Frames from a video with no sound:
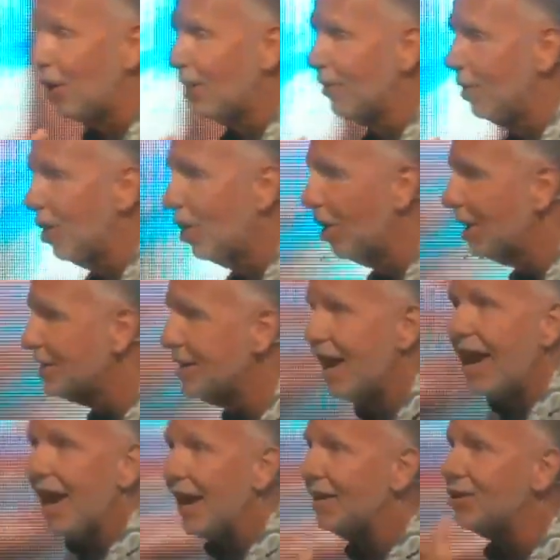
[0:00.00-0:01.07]
of lords.
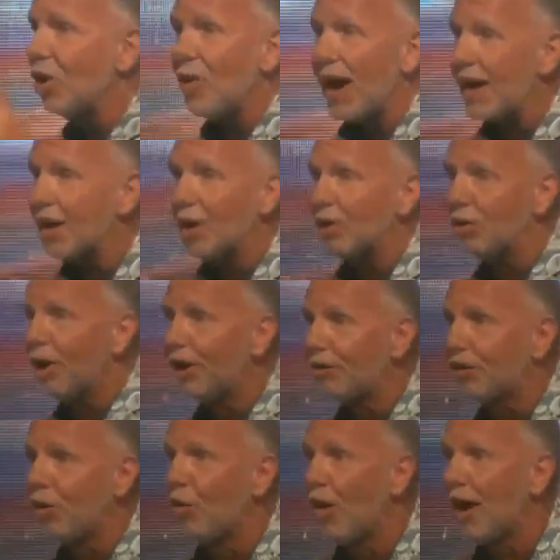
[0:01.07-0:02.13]
And so I don't look
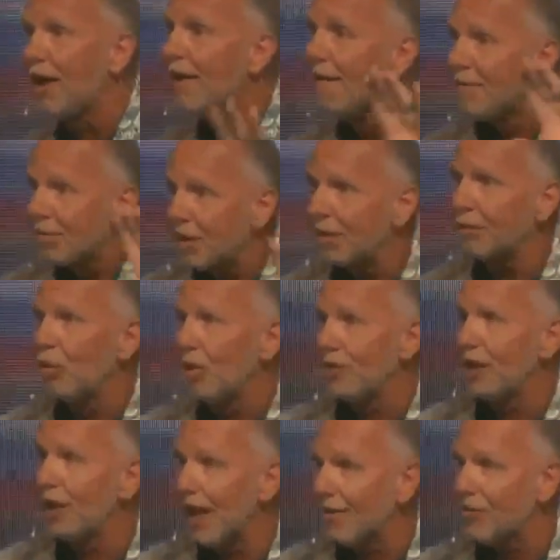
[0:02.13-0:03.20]
to what, what the
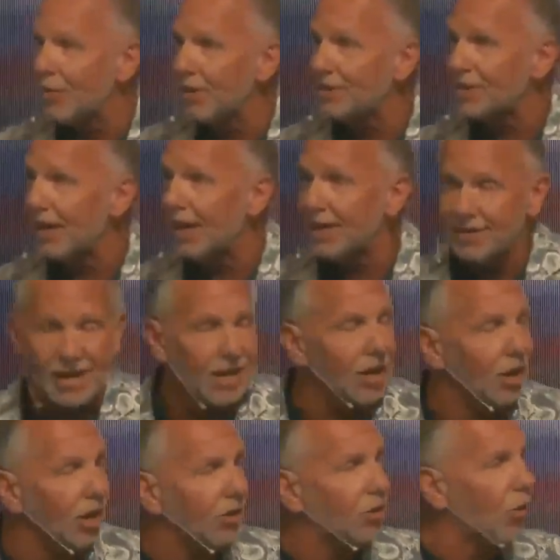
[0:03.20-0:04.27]
government says, I don't
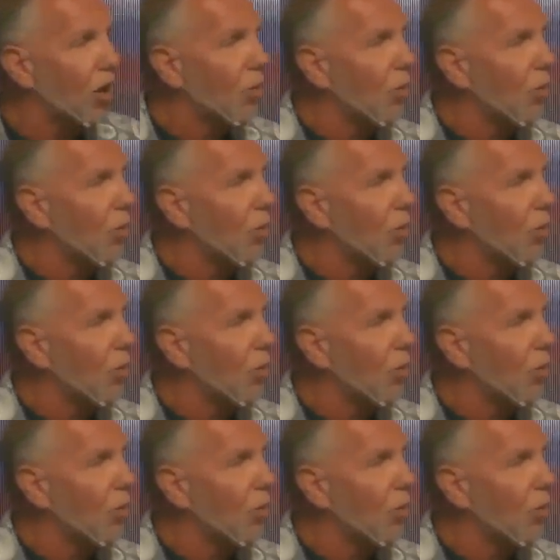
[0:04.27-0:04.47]
look to what